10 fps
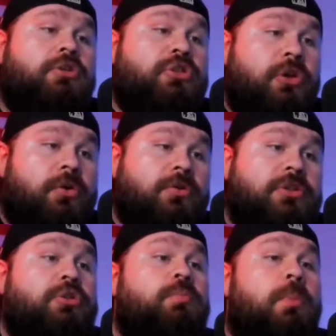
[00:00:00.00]

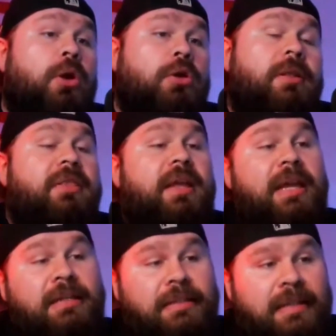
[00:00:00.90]
chose to burn
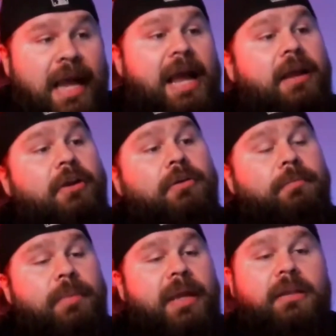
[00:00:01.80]
the
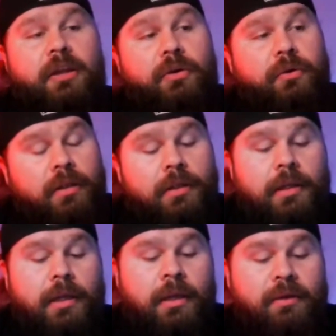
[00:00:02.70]
entire payload
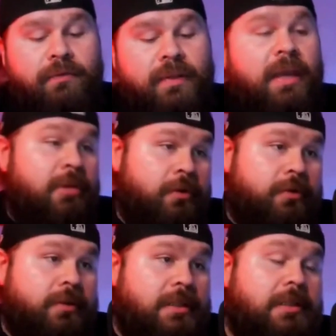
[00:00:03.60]
of
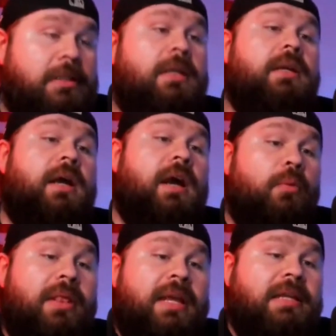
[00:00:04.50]
chemicals
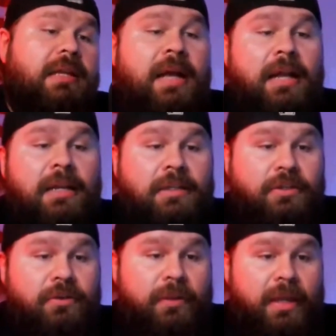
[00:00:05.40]
when they did not need
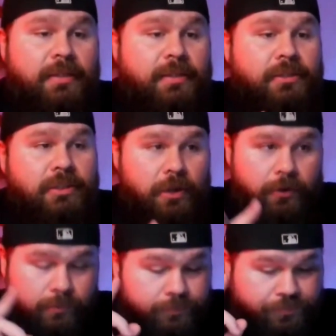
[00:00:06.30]
to do that.
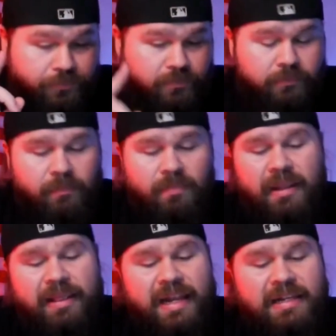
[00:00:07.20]
So
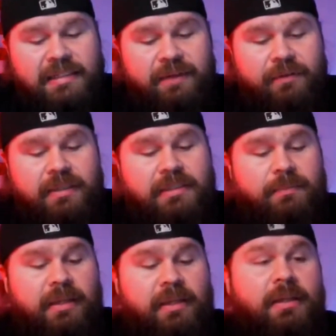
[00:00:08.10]
that is definitely
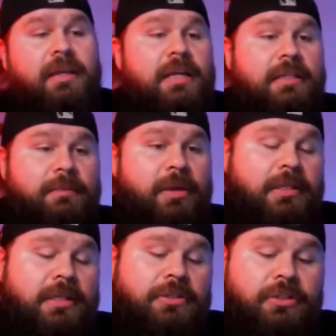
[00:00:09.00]
something to pay
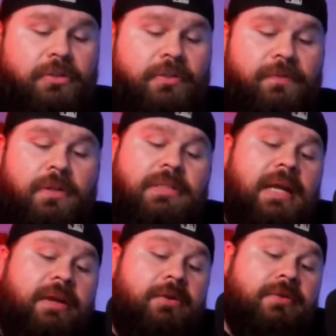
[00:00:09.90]
attention to as far as
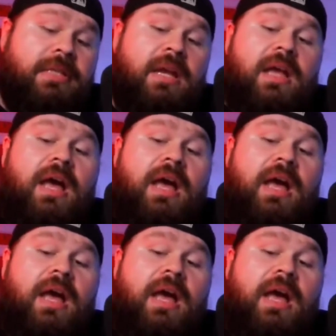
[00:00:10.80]
that goes.